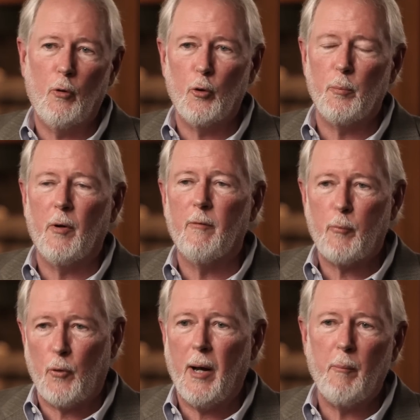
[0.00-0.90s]
group of
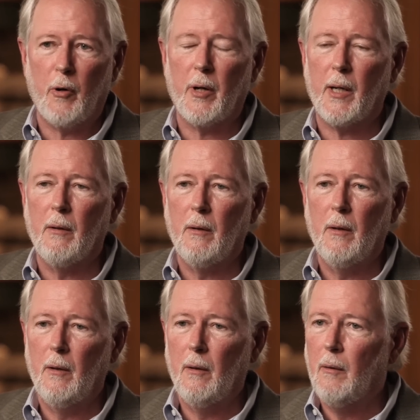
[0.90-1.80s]
primary
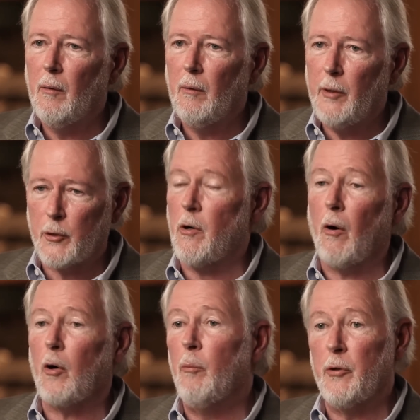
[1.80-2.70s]

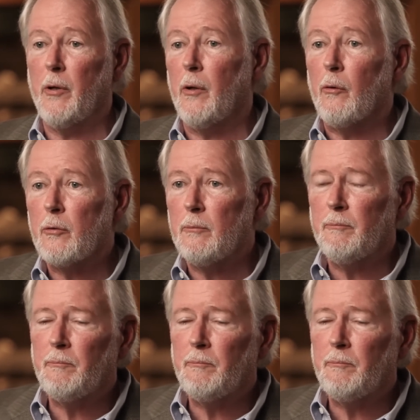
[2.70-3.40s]
historical materials.